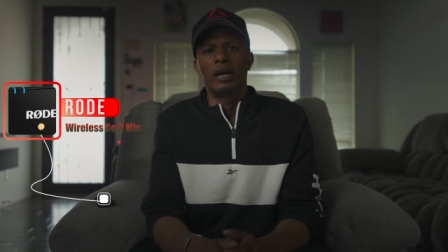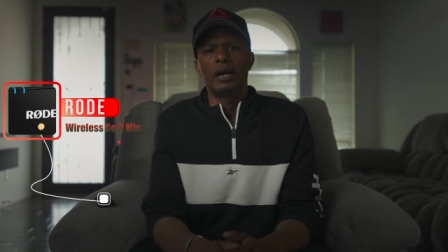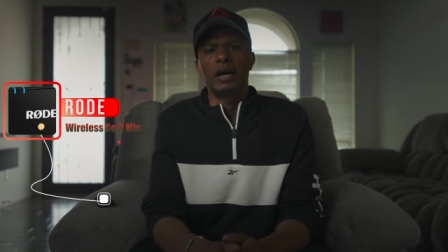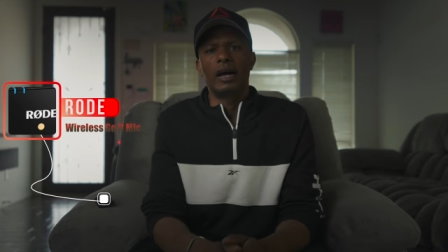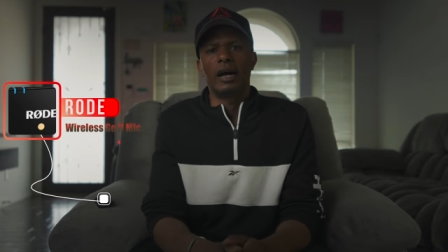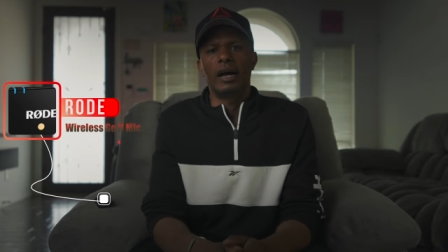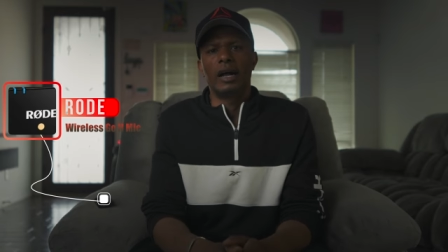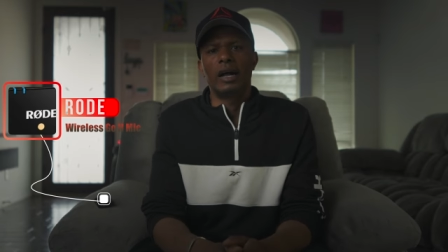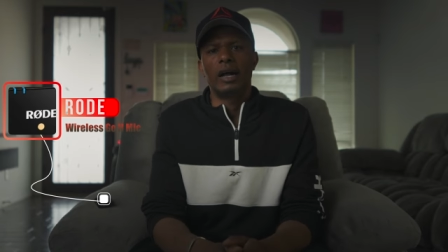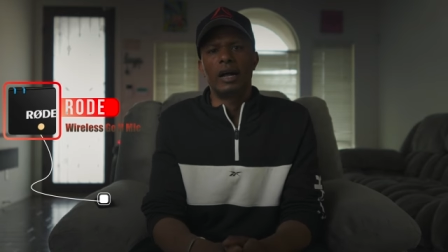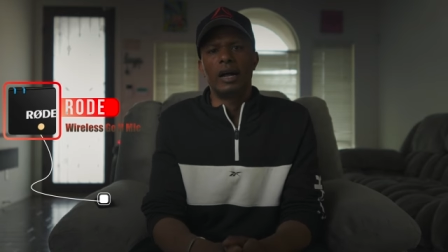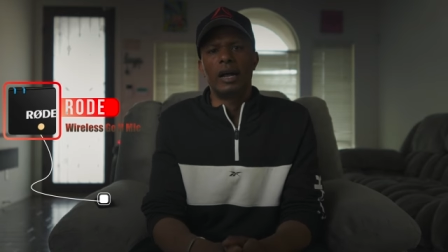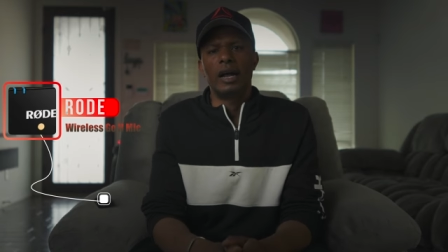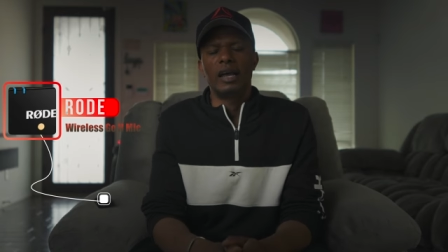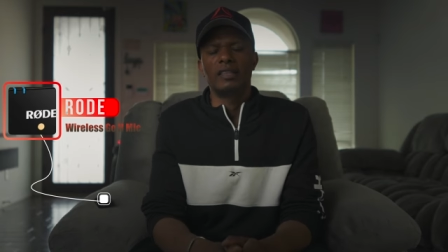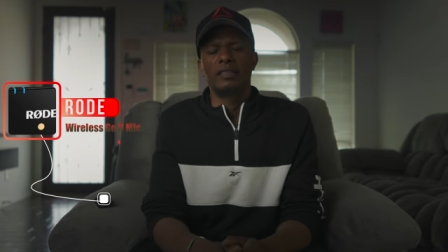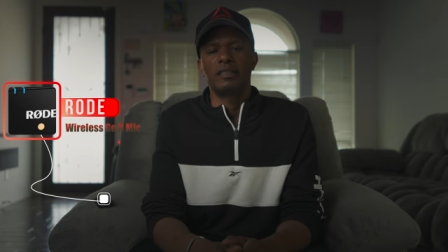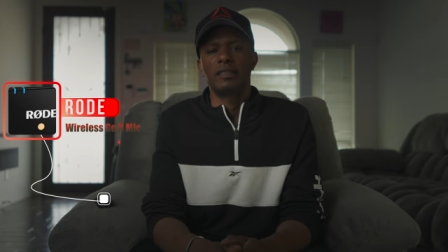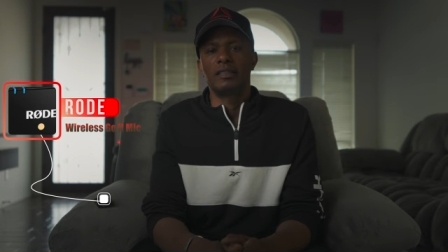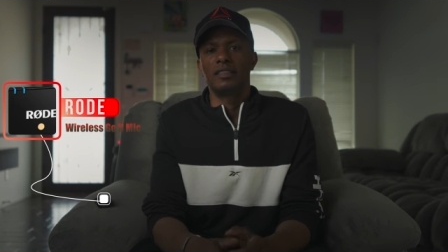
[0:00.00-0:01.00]
uh,
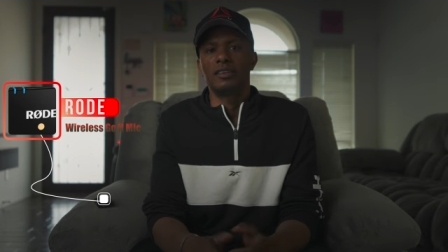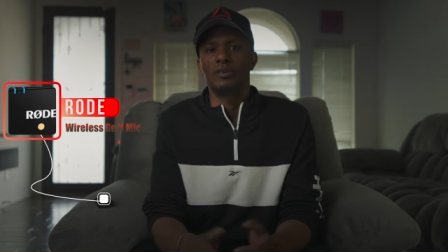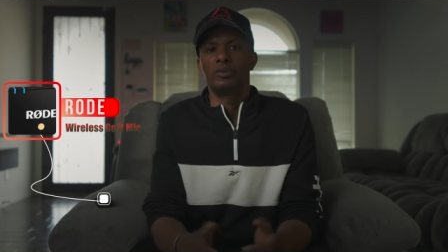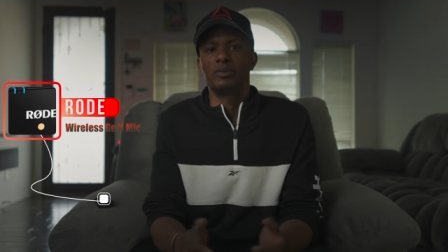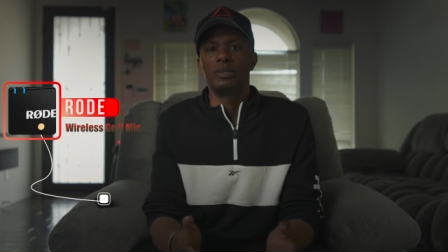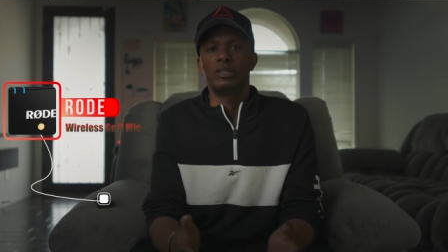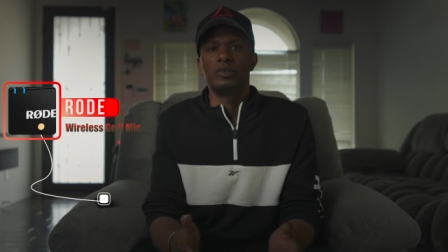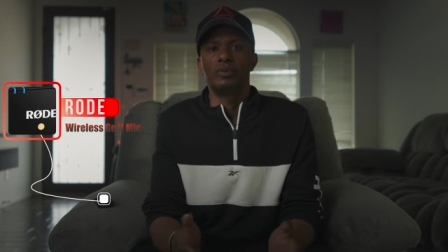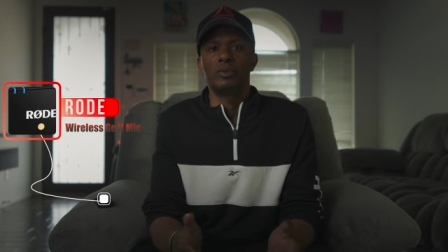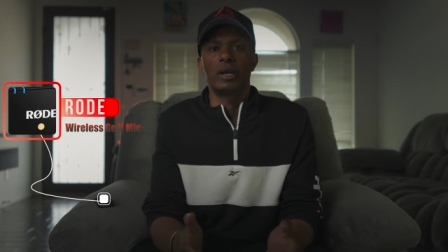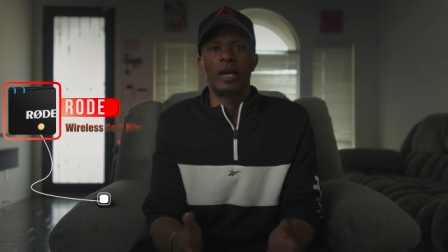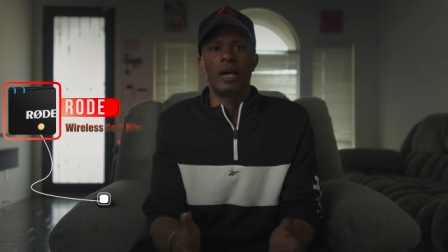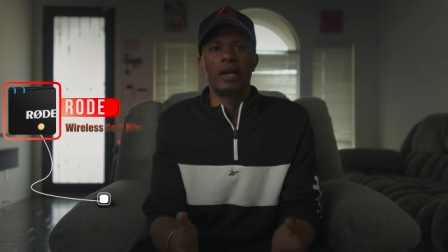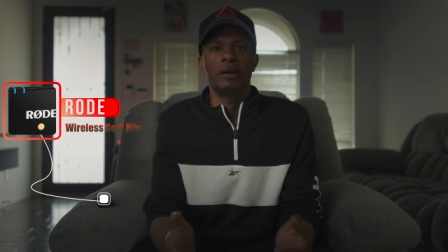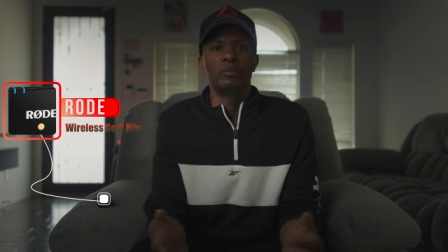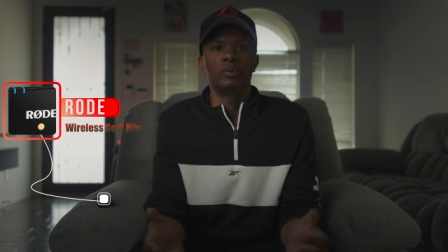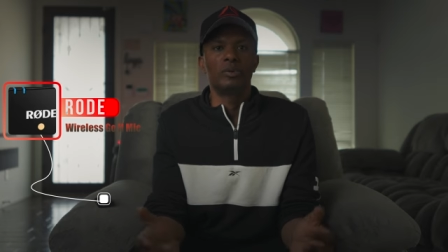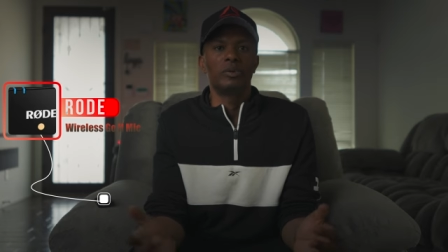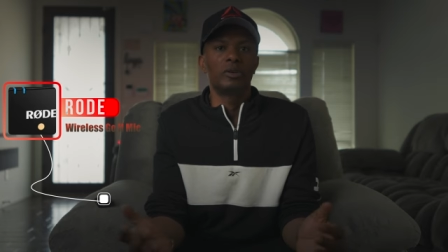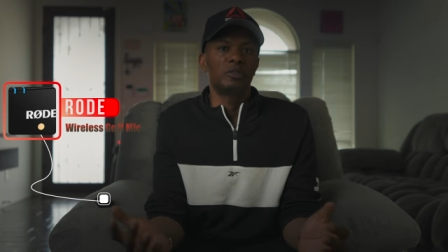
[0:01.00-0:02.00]
I think they're really
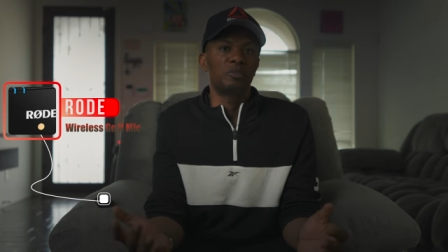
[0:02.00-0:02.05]
reliable,